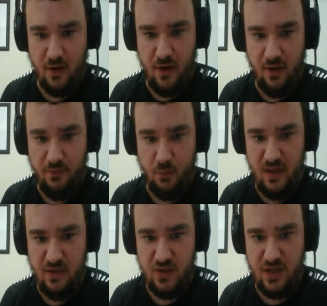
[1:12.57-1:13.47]
off,
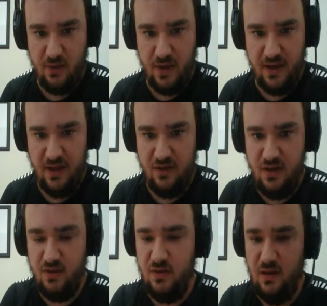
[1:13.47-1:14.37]
with Shigaraki
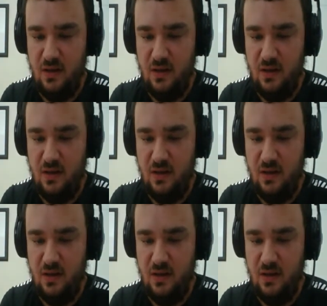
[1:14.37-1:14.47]
just